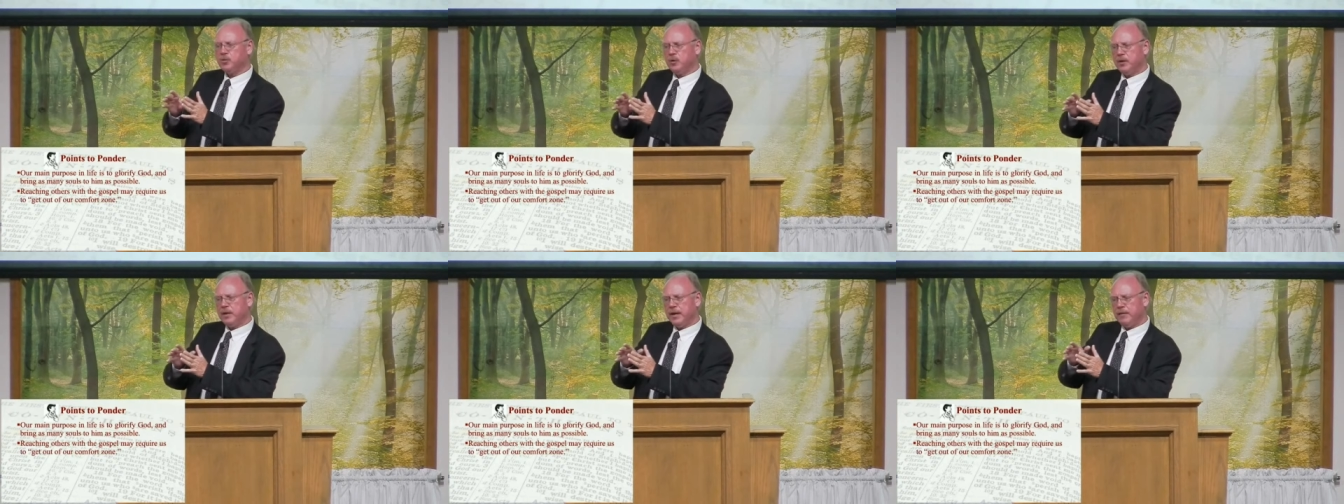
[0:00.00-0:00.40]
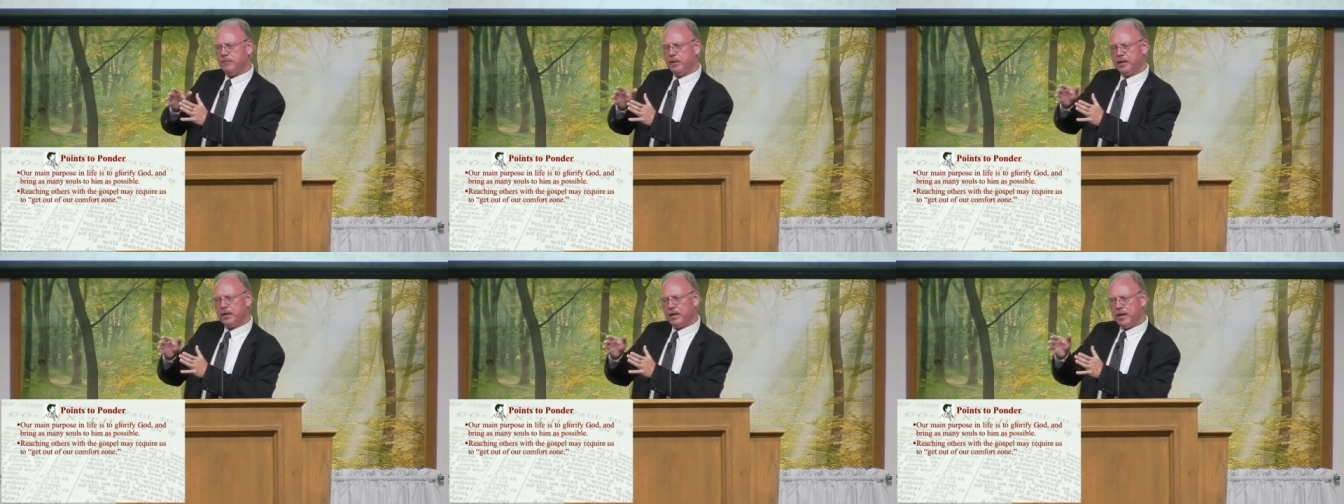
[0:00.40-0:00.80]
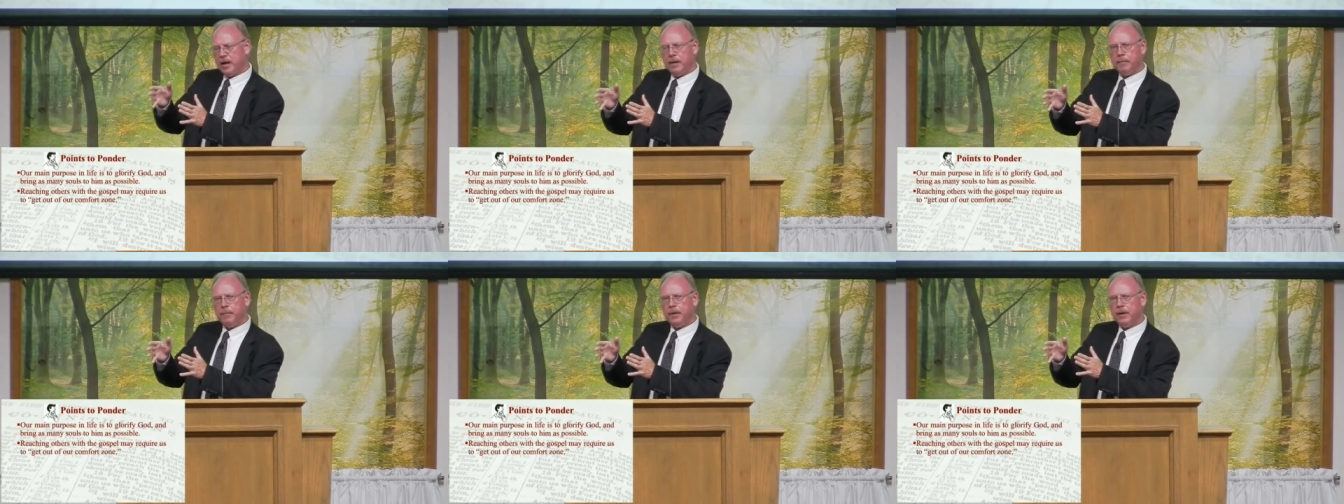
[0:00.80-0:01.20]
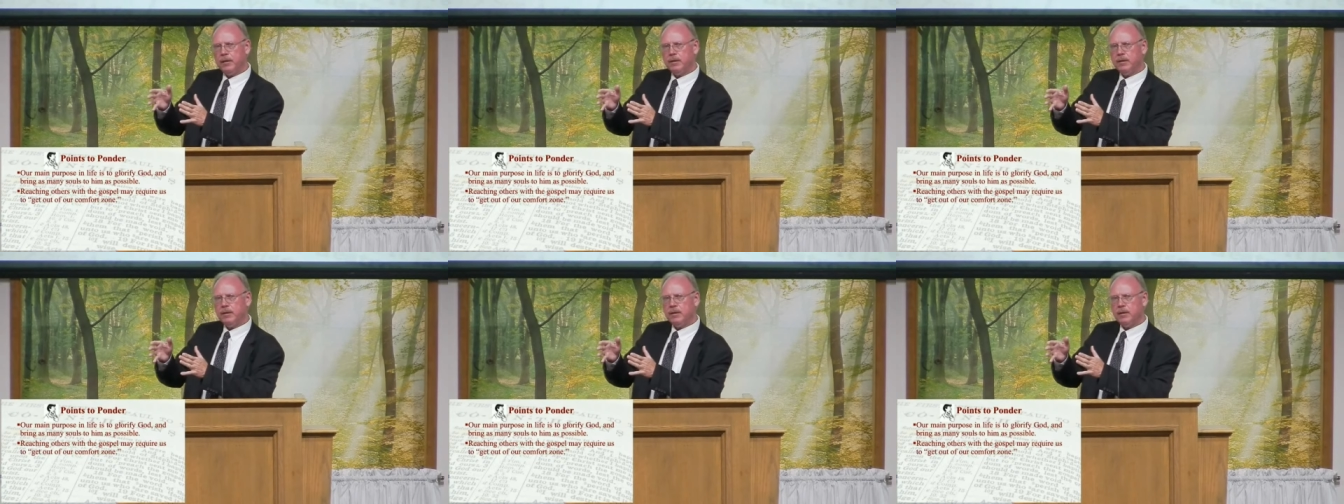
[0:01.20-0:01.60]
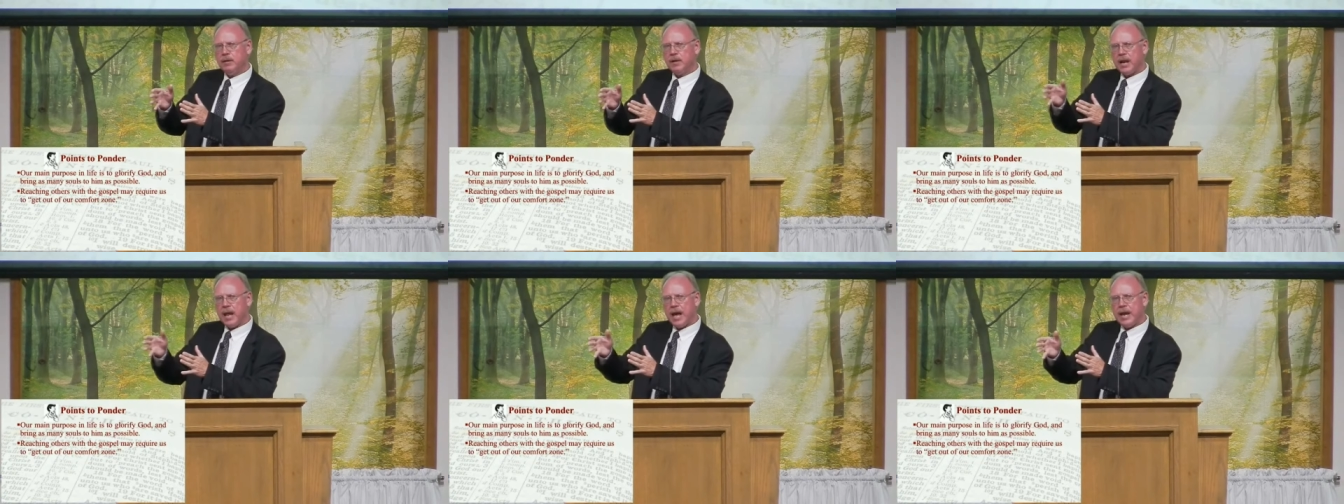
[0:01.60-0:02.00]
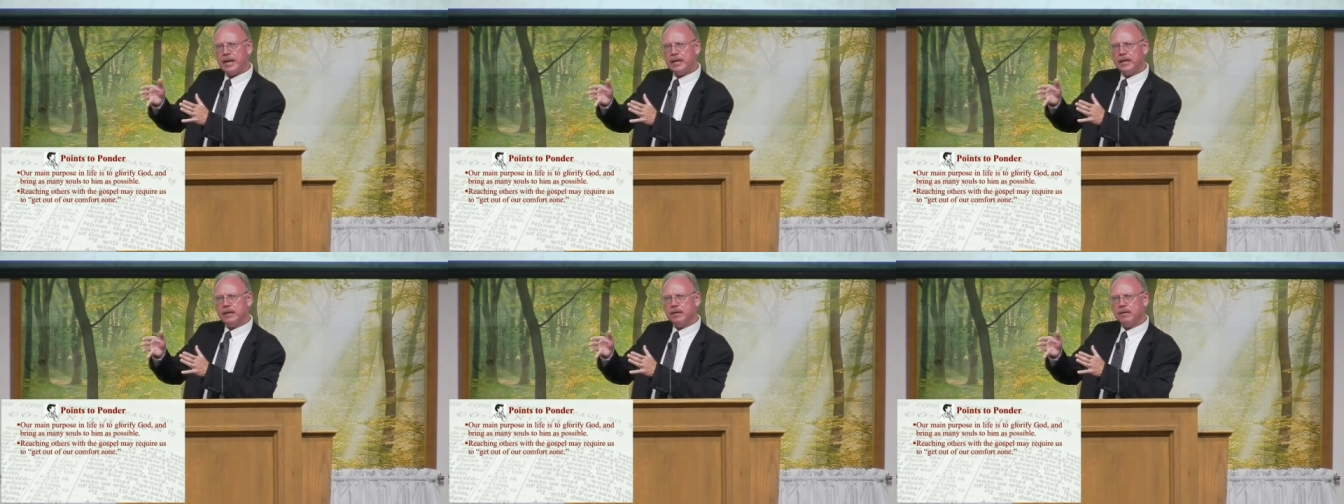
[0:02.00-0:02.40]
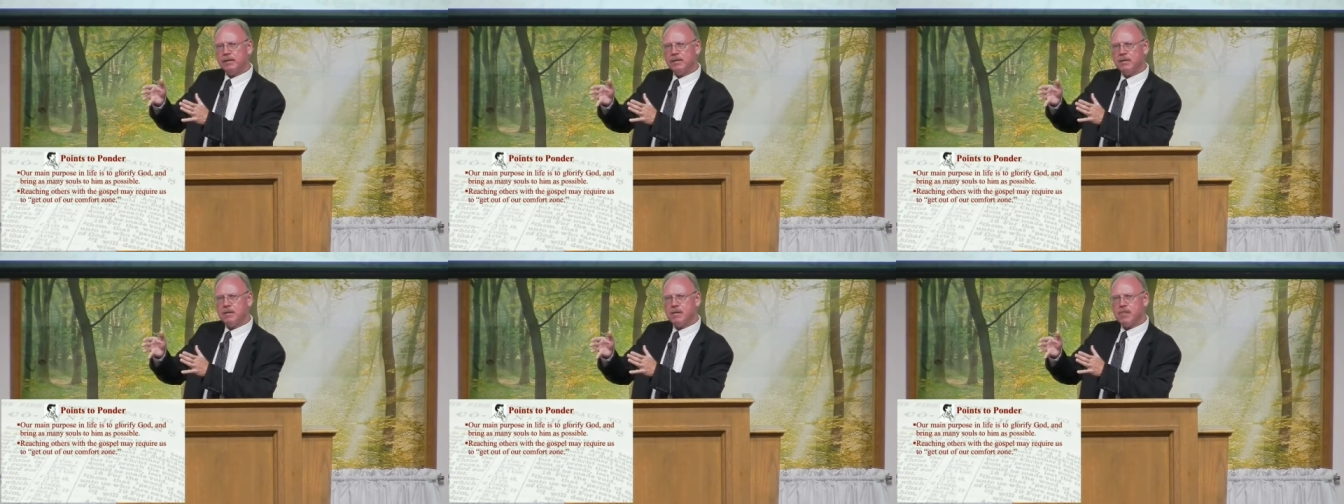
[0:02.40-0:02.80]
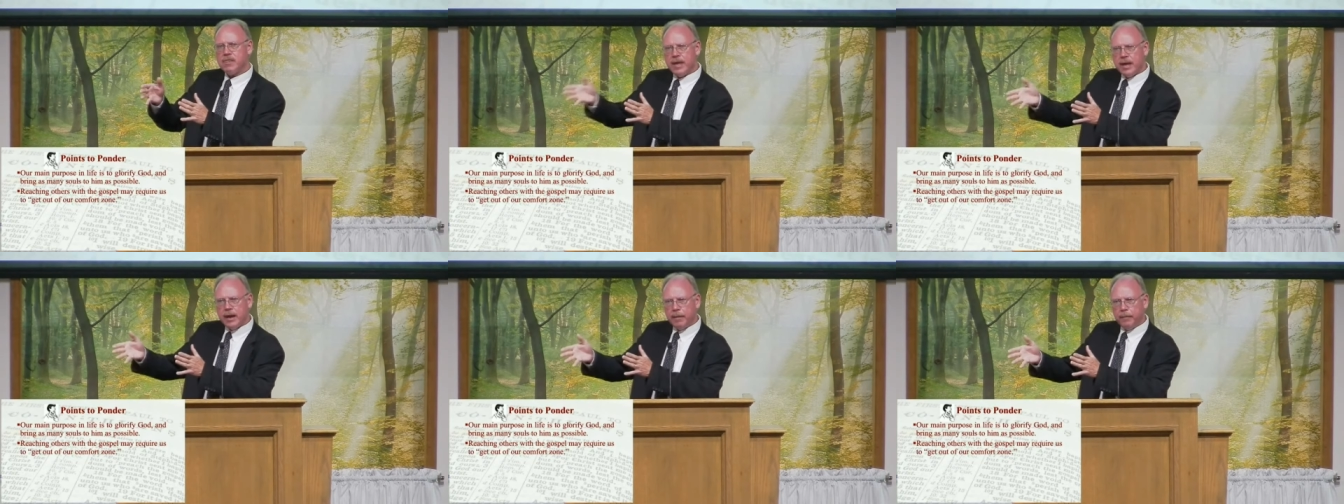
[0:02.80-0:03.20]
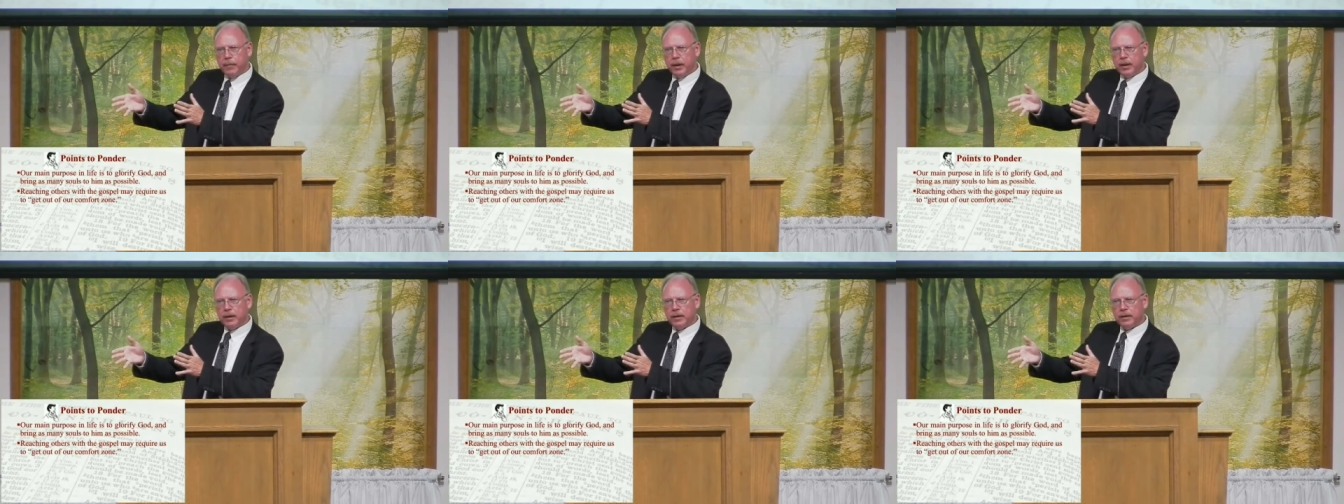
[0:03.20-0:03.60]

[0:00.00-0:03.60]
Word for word: we're going to have to become like them.